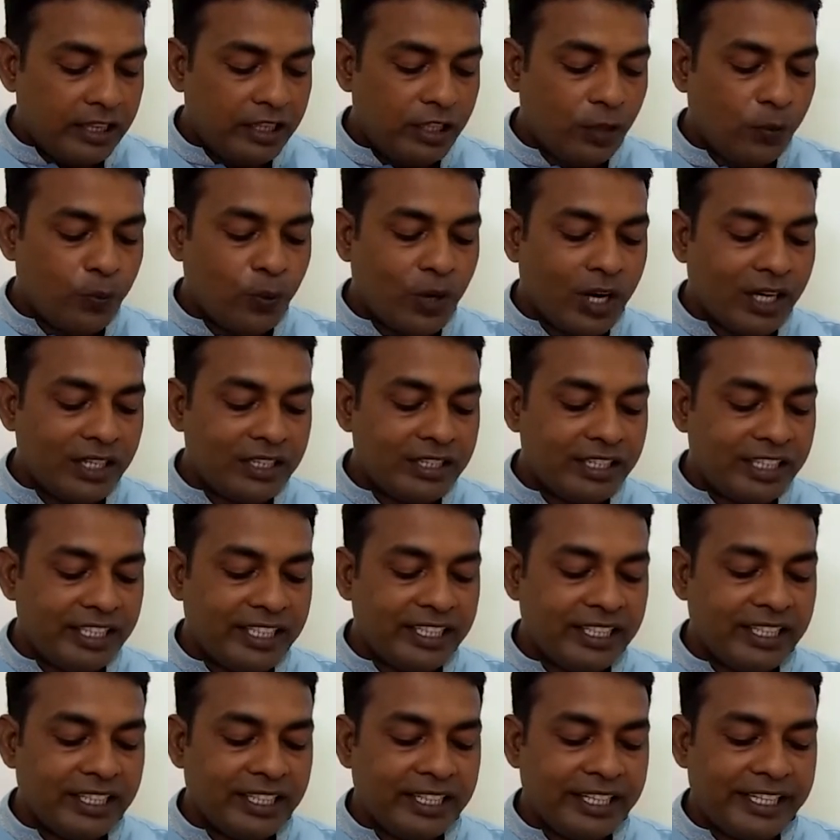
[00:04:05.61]
the one
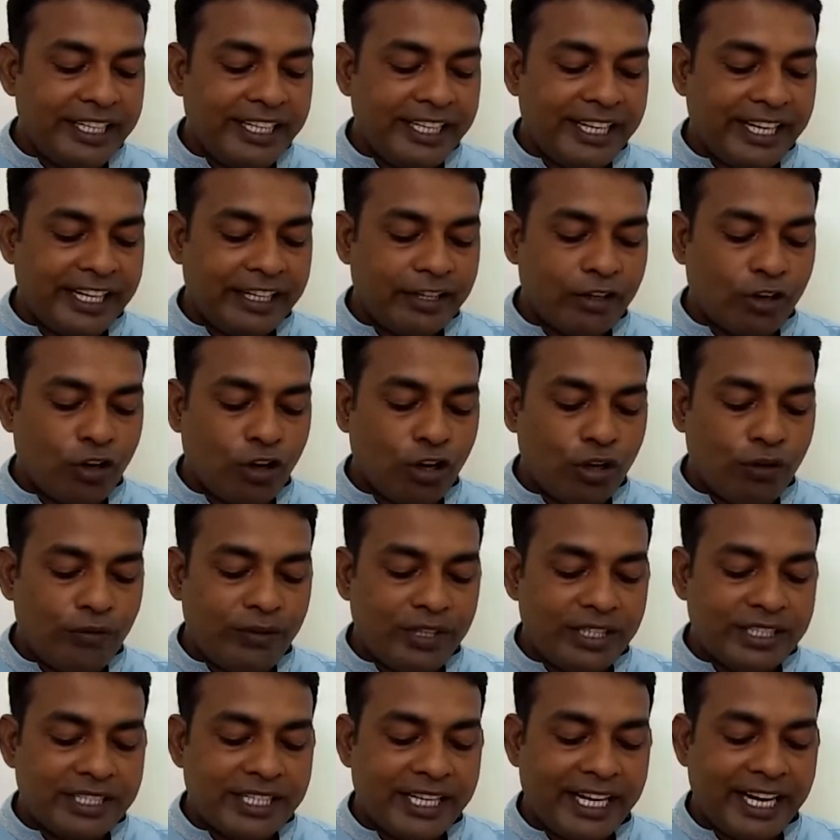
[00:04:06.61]
thing he had
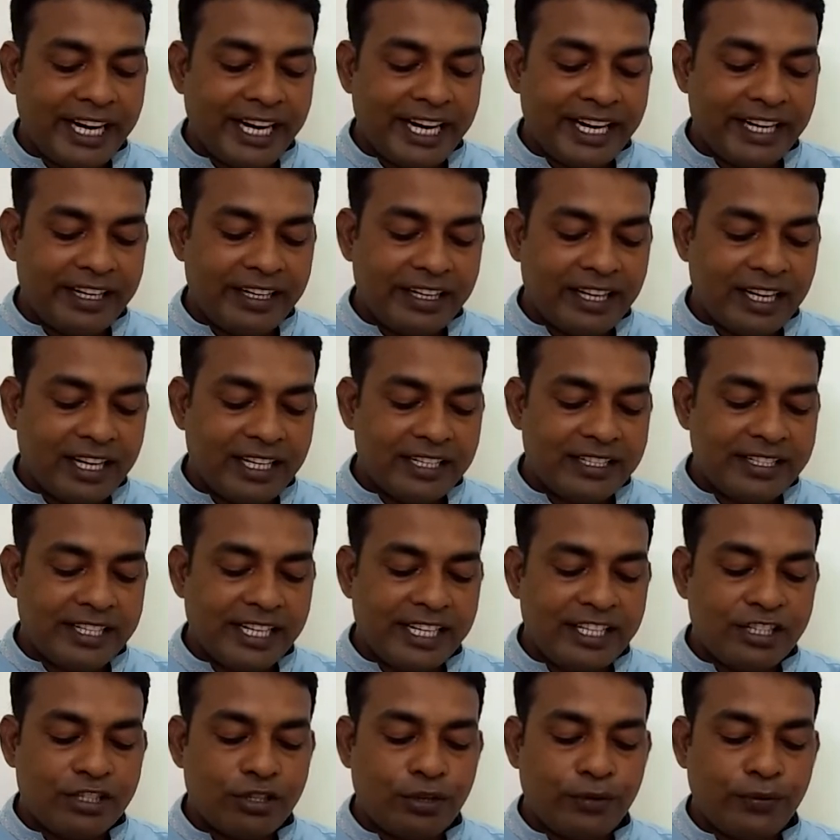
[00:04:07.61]
always had, a
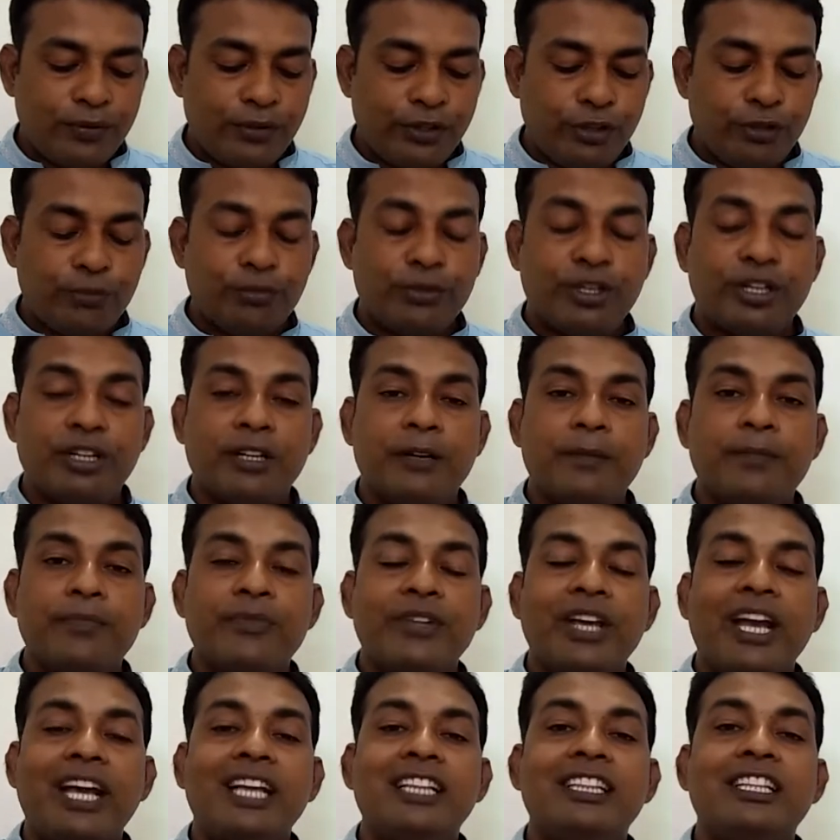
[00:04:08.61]
sense of humor.
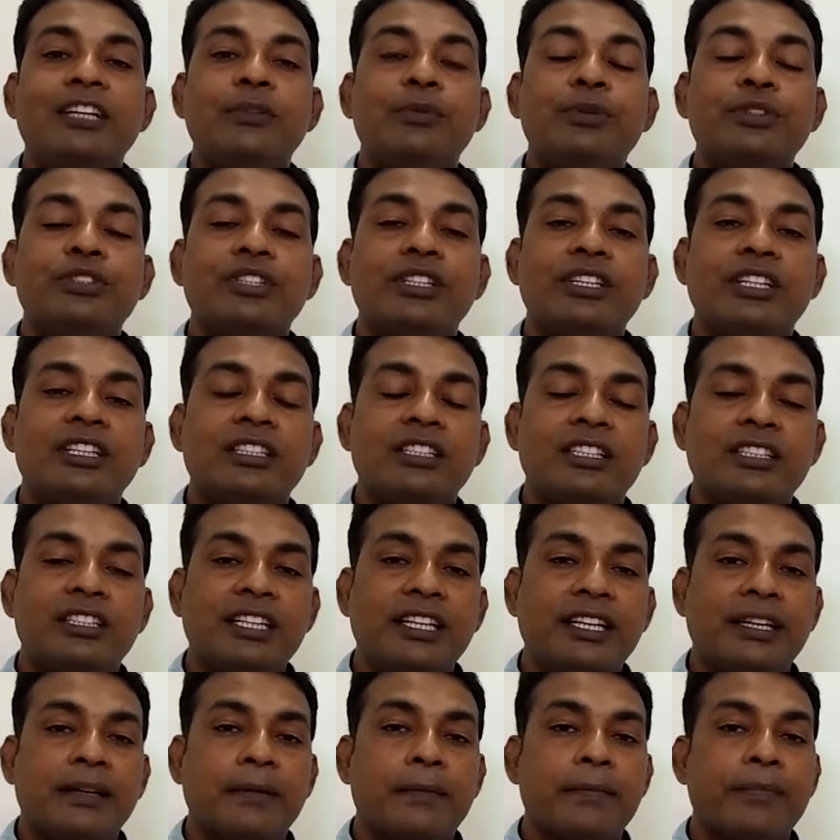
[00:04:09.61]
And there was another
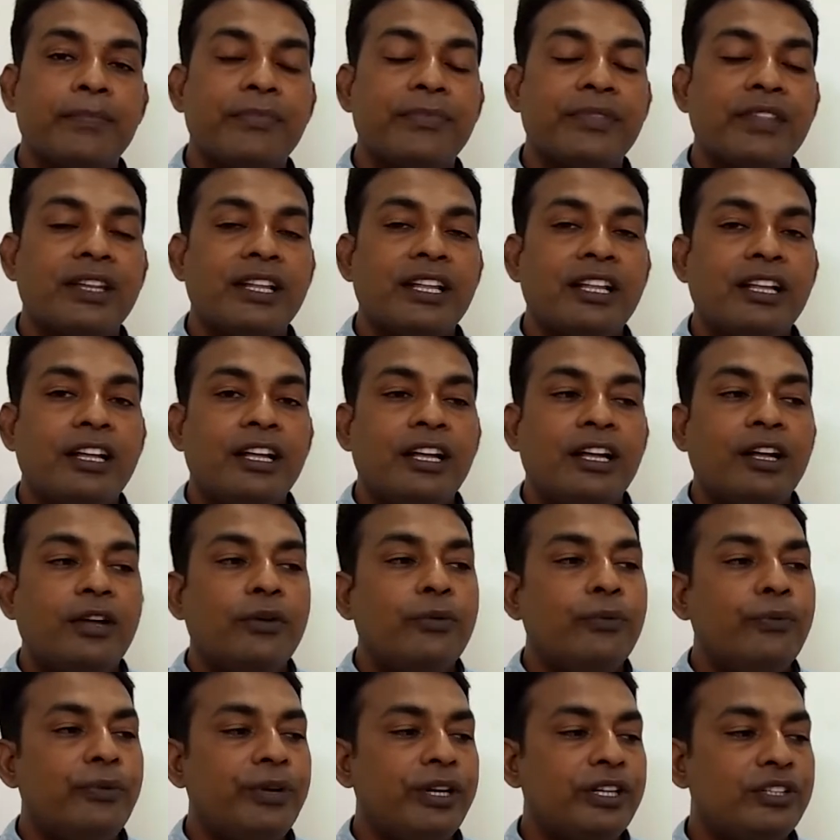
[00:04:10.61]
thing
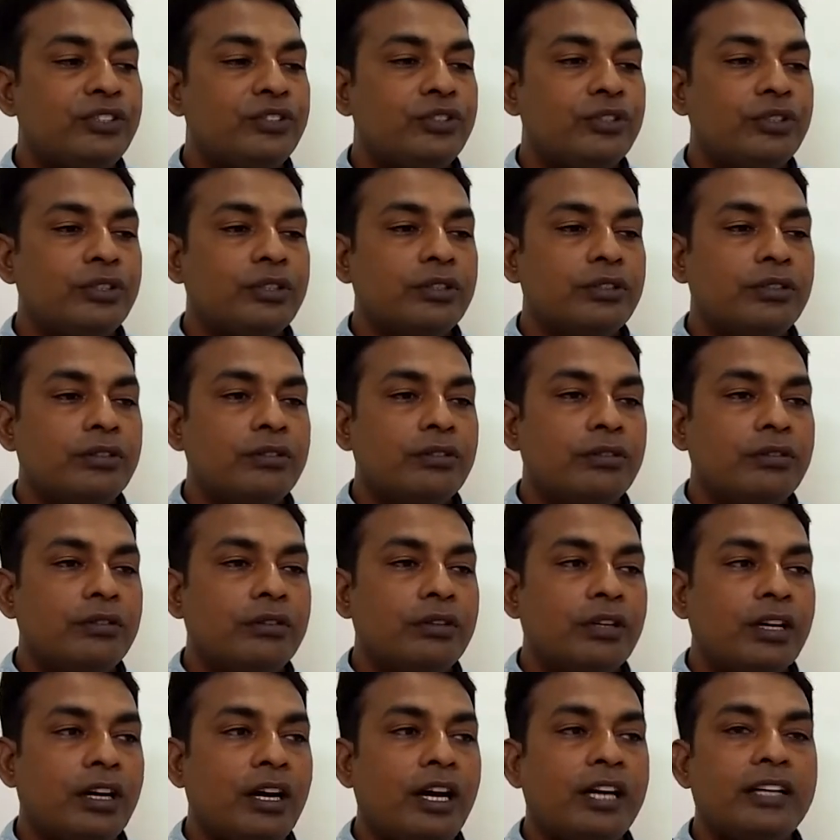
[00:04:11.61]
which
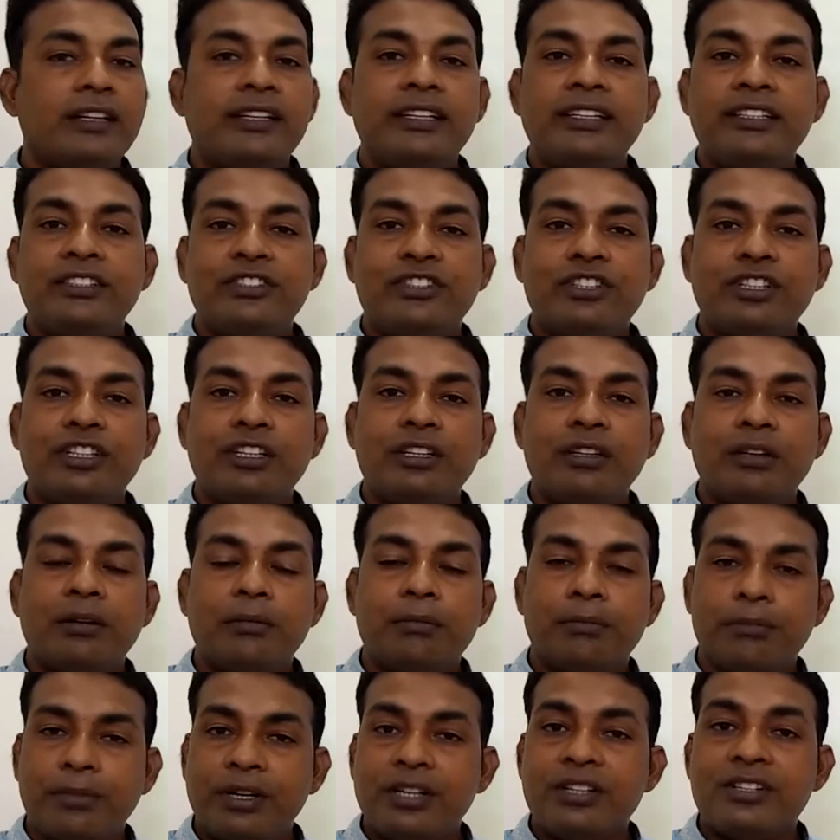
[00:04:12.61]
a teacher
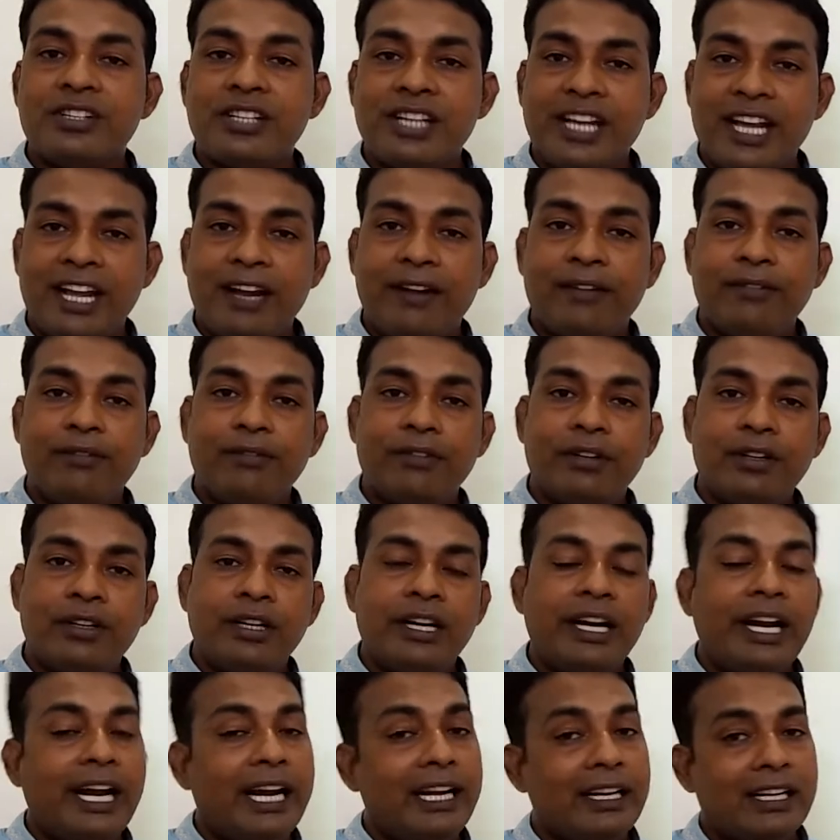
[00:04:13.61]
must have,
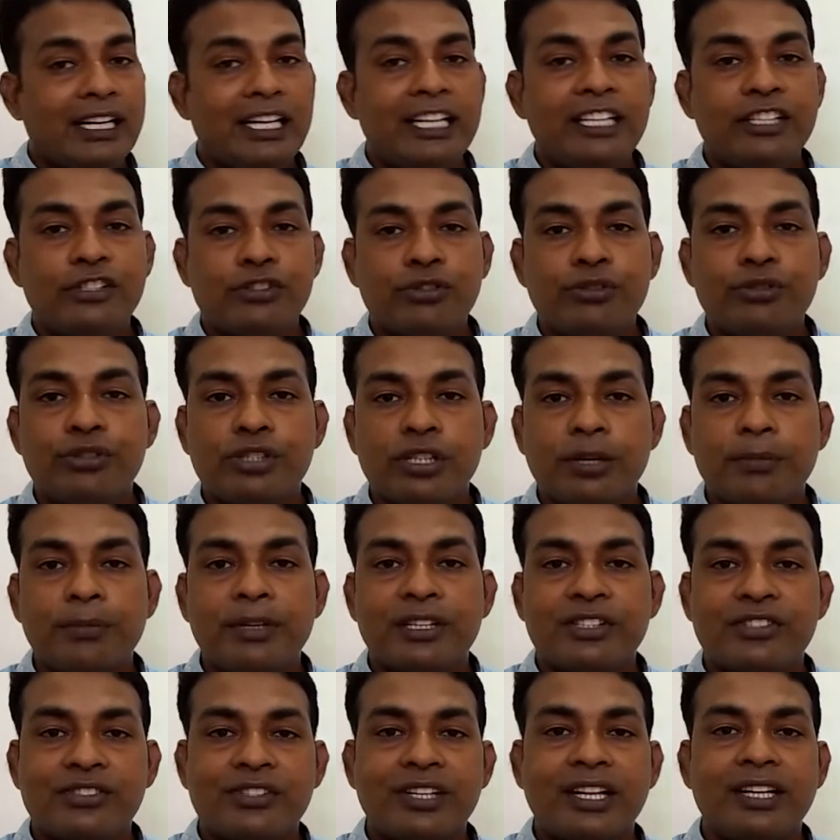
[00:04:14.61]
at least to some
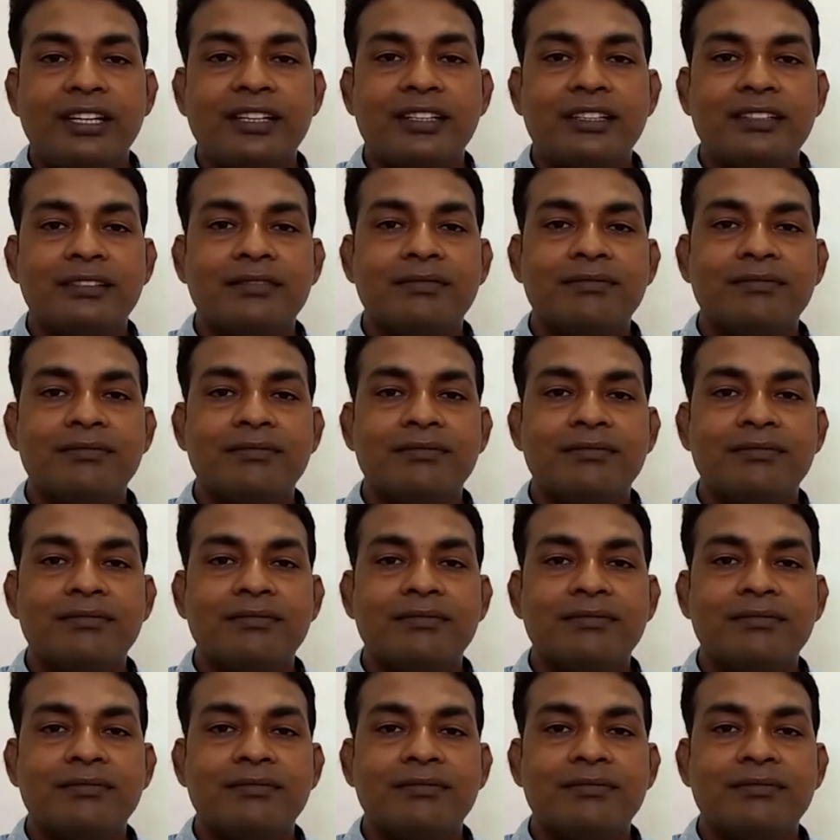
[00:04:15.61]
extent.